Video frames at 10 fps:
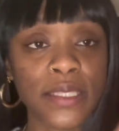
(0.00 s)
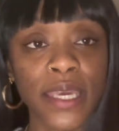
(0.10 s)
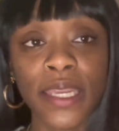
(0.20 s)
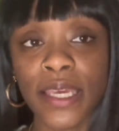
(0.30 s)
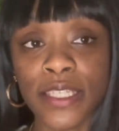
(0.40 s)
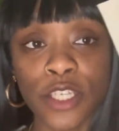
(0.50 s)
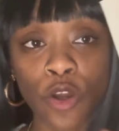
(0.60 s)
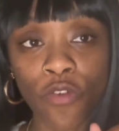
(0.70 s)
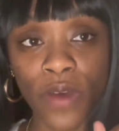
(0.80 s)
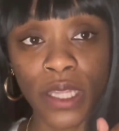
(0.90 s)
It is a
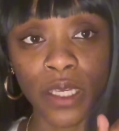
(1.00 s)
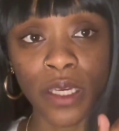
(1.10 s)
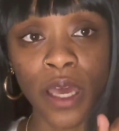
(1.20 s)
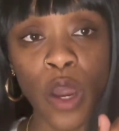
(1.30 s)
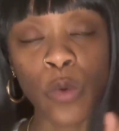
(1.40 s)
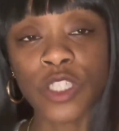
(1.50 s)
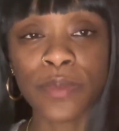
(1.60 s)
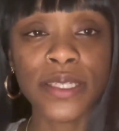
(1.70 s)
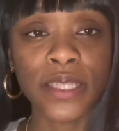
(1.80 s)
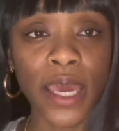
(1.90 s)
novella, which
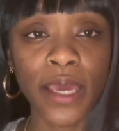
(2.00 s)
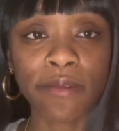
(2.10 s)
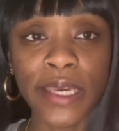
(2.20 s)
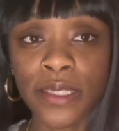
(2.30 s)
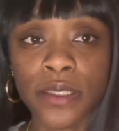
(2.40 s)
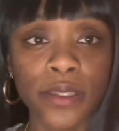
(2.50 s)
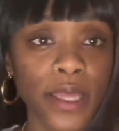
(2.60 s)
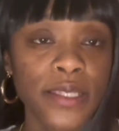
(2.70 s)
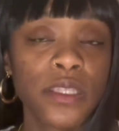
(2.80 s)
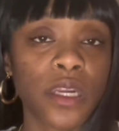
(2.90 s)
means that it's
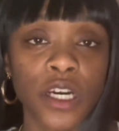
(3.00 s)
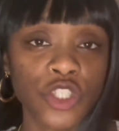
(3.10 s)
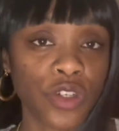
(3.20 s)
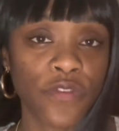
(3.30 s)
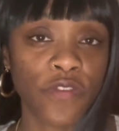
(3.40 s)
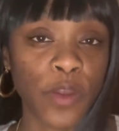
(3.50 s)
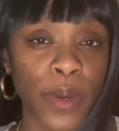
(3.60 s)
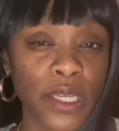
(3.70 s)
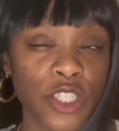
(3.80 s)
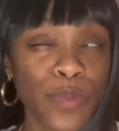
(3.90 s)
less than 150
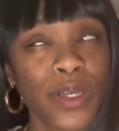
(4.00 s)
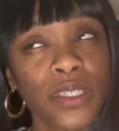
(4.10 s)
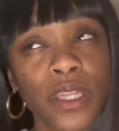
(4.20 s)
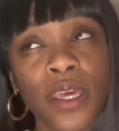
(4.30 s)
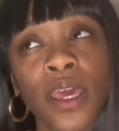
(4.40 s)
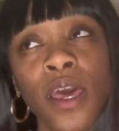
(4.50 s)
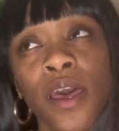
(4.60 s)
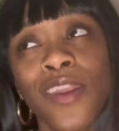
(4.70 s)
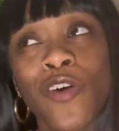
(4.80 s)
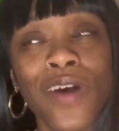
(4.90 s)
pages. Personally,
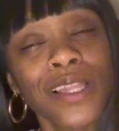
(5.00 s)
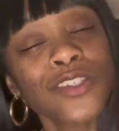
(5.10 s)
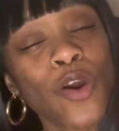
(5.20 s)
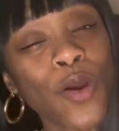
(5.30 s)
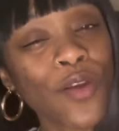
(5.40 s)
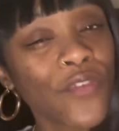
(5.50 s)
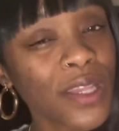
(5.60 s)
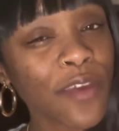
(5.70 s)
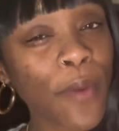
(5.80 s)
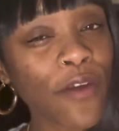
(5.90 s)
novellas aren't
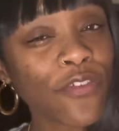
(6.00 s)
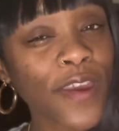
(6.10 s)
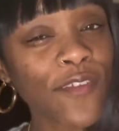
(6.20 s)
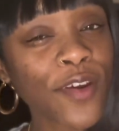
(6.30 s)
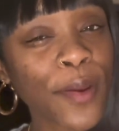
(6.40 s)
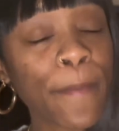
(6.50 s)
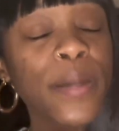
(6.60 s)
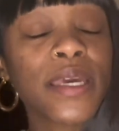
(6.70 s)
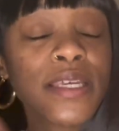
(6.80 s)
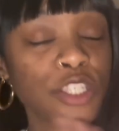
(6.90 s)
really my favorite, but
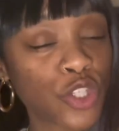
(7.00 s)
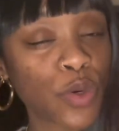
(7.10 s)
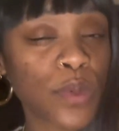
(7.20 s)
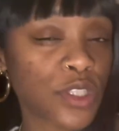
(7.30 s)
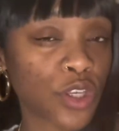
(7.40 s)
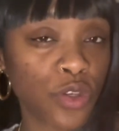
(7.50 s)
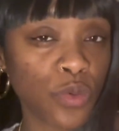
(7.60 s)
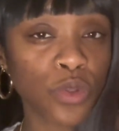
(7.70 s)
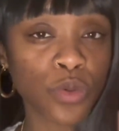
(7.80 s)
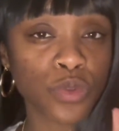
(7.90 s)
it still was a cute
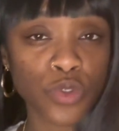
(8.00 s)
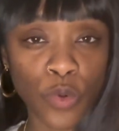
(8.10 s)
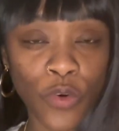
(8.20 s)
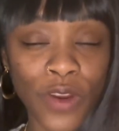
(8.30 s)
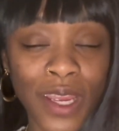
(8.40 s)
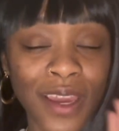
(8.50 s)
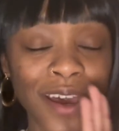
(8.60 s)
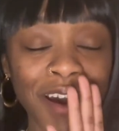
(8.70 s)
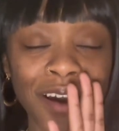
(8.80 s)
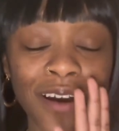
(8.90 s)
little story.
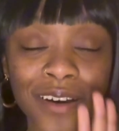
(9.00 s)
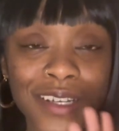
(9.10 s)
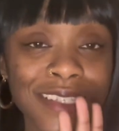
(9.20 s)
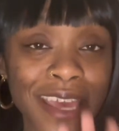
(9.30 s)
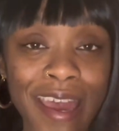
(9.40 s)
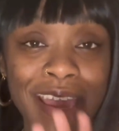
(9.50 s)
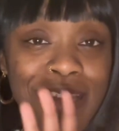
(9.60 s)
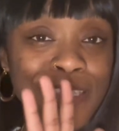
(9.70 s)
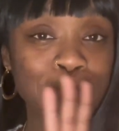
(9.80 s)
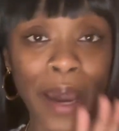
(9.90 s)
Hood's
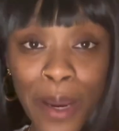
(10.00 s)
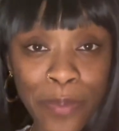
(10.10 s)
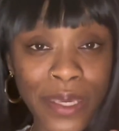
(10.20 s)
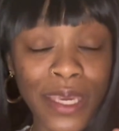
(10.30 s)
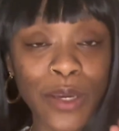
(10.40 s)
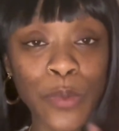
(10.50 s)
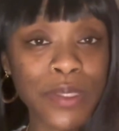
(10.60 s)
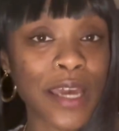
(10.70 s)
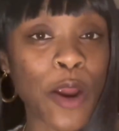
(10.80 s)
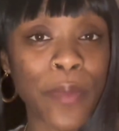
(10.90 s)
ass, Poppy, who is
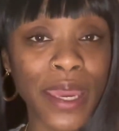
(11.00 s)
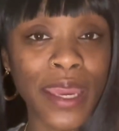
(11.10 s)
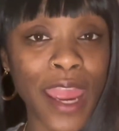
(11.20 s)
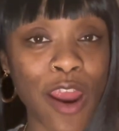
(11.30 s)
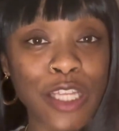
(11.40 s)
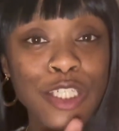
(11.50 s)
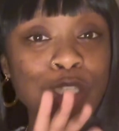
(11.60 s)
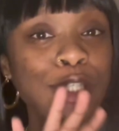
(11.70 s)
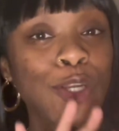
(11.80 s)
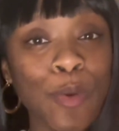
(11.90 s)
our main character,
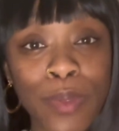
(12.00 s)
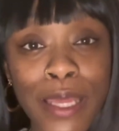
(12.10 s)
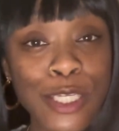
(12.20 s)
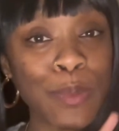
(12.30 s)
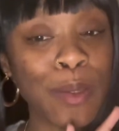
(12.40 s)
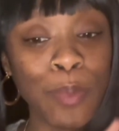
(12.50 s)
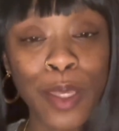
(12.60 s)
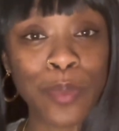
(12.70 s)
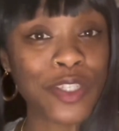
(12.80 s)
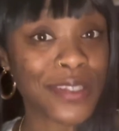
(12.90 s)
she don't play. She be beating
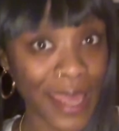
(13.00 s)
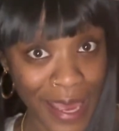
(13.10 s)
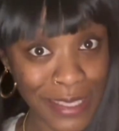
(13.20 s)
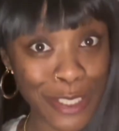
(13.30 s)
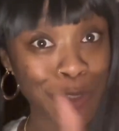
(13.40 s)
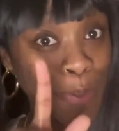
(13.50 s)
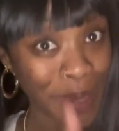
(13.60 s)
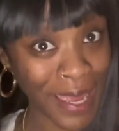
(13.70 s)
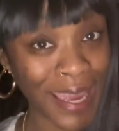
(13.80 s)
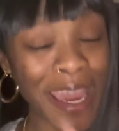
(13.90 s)
bitches' asses,
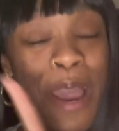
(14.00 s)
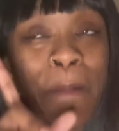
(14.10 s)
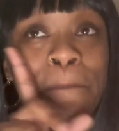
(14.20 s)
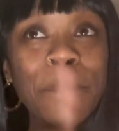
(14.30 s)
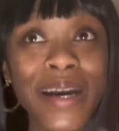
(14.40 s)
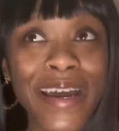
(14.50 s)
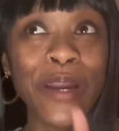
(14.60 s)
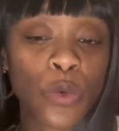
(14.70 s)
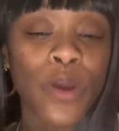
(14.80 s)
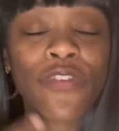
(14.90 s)
okay?
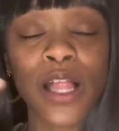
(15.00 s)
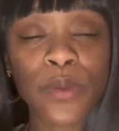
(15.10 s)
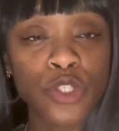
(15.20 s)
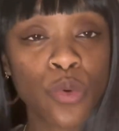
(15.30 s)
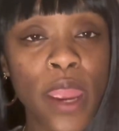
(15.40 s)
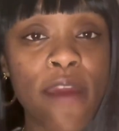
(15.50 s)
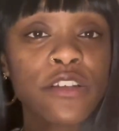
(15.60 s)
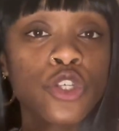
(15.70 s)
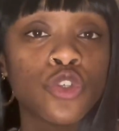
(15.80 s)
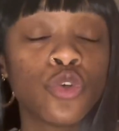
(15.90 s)
But we're following two
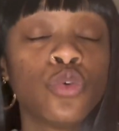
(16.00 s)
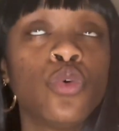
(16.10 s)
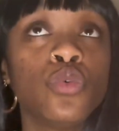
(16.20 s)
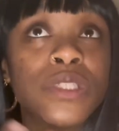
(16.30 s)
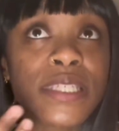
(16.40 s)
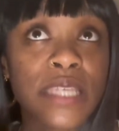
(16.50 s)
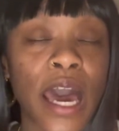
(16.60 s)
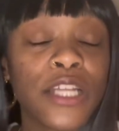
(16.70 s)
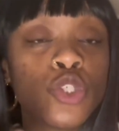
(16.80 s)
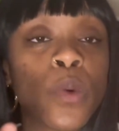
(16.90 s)
characters who
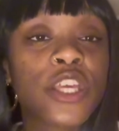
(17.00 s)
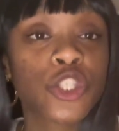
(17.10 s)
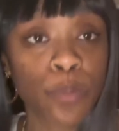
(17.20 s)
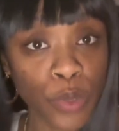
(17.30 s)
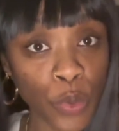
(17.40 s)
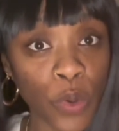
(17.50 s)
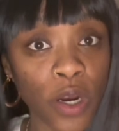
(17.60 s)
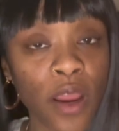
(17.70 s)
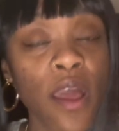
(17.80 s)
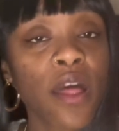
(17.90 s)
decide to explore
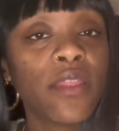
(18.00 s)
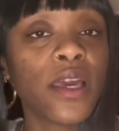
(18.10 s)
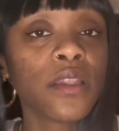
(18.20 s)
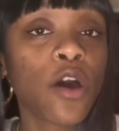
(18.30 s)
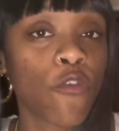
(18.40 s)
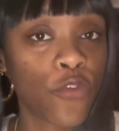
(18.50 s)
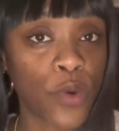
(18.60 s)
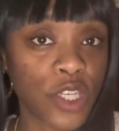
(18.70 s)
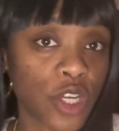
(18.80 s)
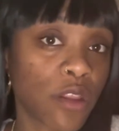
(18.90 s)
their love for
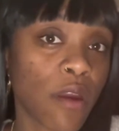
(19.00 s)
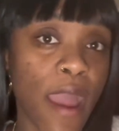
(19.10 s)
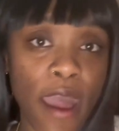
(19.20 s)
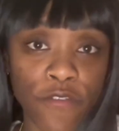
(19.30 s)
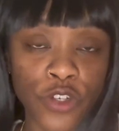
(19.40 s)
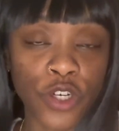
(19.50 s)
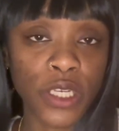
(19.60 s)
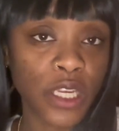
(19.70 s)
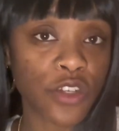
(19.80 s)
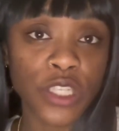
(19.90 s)
each other after
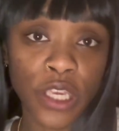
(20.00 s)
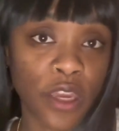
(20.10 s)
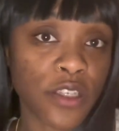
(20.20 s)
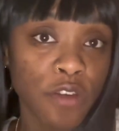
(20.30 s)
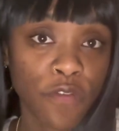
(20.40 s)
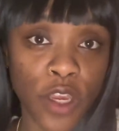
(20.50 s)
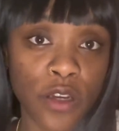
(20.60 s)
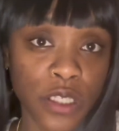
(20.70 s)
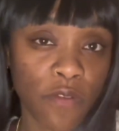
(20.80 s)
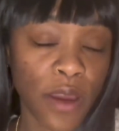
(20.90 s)
years and years
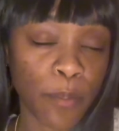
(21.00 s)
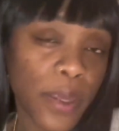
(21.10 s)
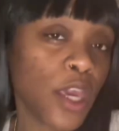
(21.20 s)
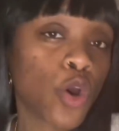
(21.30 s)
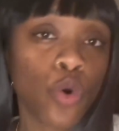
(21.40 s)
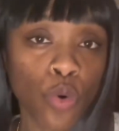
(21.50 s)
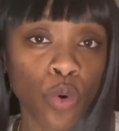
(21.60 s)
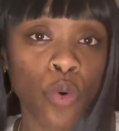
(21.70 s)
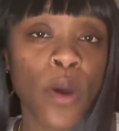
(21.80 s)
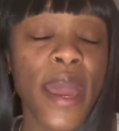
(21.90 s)
of being
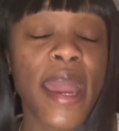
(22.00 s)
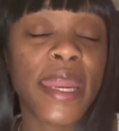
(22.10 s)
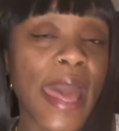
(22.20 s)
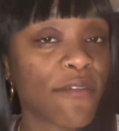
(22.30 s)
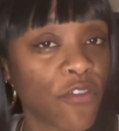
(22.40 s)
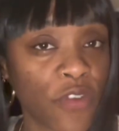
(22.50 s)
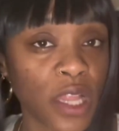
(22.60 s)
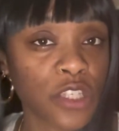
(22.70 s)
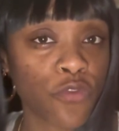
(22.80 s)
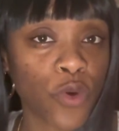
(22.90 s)
cool and having
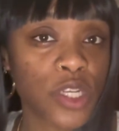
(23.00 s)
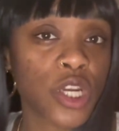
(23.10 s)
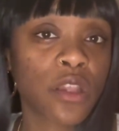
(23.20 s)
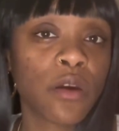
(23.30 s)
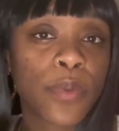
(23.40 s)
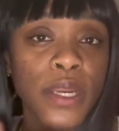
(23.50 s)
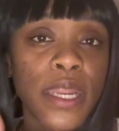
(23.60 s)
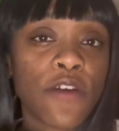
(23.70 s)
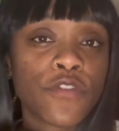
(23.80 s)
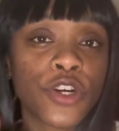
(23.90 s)
feelings for each other, but
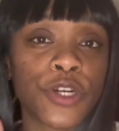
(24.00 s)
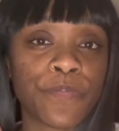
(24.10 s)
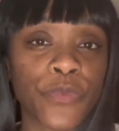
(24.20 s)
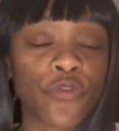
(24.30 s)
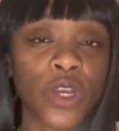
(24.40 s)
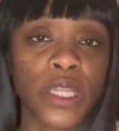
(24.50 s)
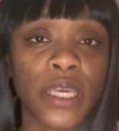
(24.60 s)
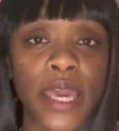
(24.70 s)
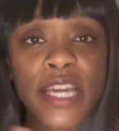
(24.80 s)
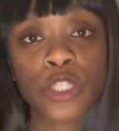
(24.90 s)
never really
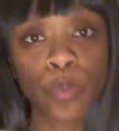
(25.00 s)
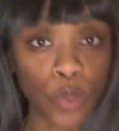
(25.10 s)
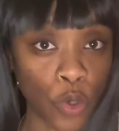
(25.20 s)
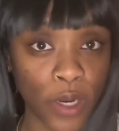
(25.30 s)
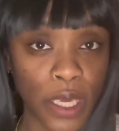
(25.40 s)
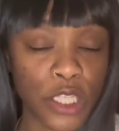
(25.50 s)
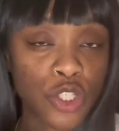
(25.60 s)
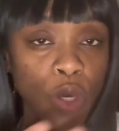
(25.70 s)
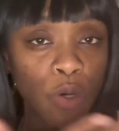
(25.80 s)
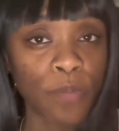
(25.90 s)
exploring it.
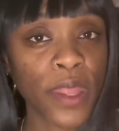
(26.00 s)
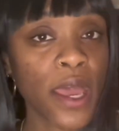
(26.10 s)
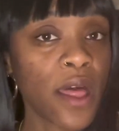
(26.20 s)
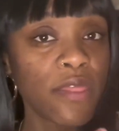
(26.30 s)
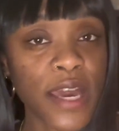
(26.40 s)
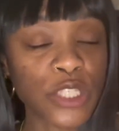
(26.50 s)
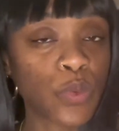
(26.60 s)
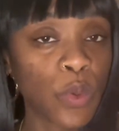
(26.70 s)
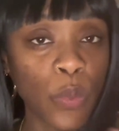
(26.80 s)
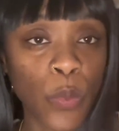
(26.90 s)
So that's
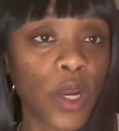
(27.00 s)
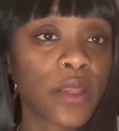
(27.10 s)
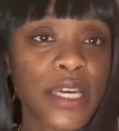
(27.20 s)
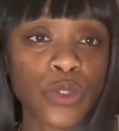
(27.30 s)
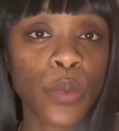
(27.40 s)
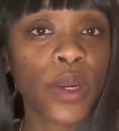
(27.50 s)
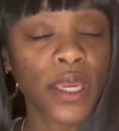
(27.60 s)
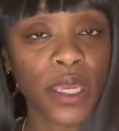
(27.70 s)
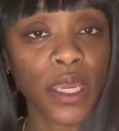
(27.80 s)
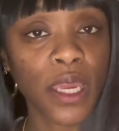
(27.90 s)
what we're
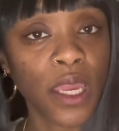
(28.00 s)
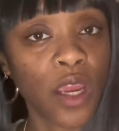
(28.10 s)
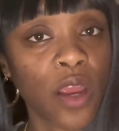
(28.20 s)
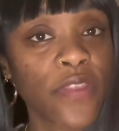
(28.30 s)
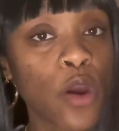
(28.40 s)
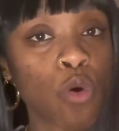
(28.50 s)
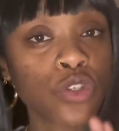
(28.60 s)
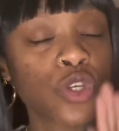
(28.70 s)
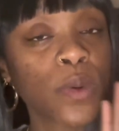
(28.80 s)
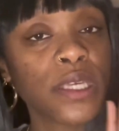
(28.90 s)
getting here. There
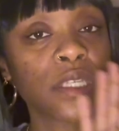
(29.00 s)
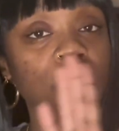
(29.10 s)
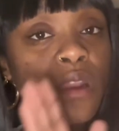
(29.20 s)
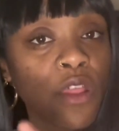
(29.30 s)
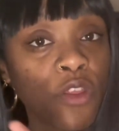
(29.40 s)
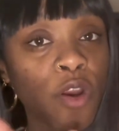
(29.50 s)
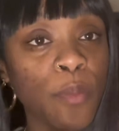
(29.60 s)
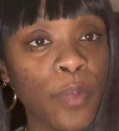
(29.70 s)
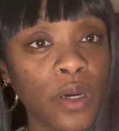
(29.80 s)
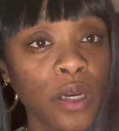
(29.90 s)
also is another
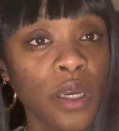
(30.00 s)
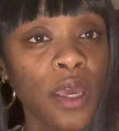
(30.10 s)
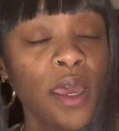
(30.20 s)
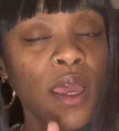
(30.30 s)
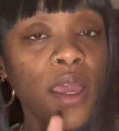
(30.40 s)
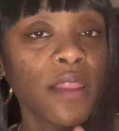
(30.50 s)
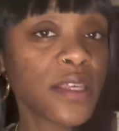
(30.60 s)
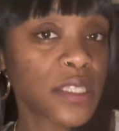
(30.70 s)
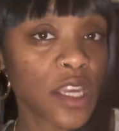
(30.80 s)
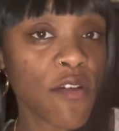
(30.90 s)
book in this
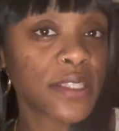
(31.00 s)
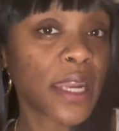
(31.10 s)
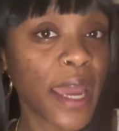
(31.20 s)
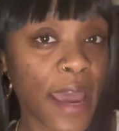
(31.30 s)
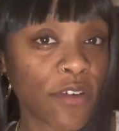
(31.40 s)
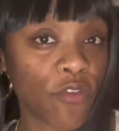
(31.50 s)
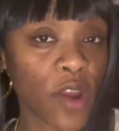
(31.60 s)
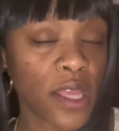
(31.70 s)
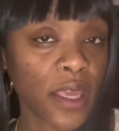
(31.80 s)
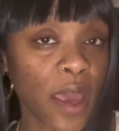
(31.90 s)
series that I haven't
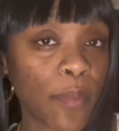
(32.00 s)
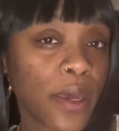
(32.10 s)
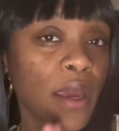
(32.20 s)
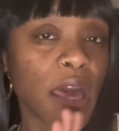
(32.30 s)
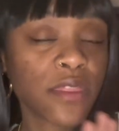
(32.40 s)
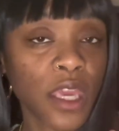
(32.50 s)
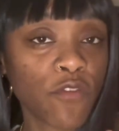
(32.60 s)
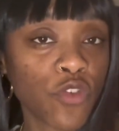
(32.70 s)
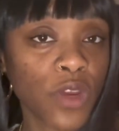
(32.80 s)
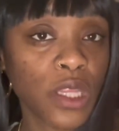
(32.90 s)
read yet, but I think if
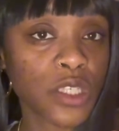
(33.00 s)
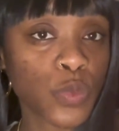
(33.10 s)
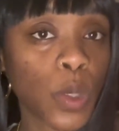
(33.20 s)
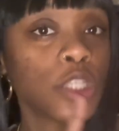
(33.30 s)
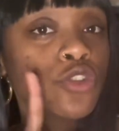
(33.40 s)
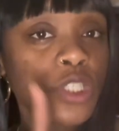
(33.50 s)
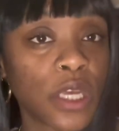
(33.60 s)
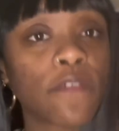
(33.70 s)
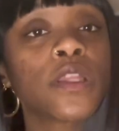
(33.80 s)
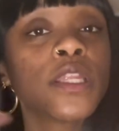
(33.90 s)
you read this one, you should
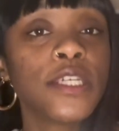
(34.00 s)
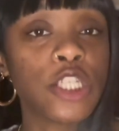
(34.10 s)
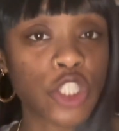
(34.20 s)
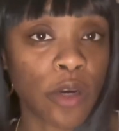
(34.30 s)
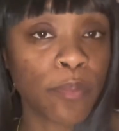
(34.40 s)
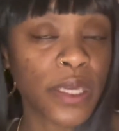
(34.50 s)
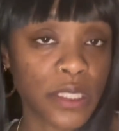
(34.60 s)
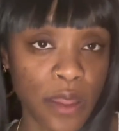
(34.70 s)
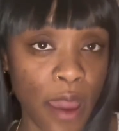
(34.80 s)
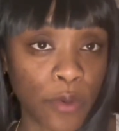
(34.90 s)
definitely jump into
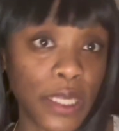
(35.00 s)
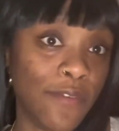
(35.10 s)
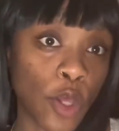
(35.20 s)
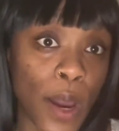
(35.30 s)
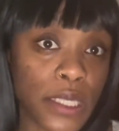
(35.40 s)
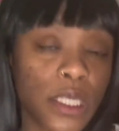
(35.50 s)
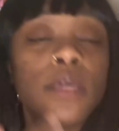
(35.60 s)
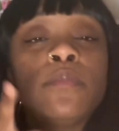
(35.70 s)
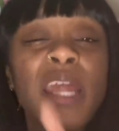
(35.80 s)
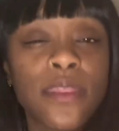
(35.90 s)
that one, even though I
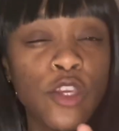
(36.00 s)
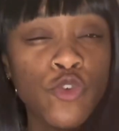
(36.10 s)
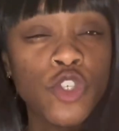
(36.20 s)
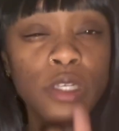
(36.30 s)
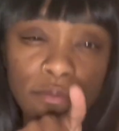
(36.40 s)
didn't, but I think you should.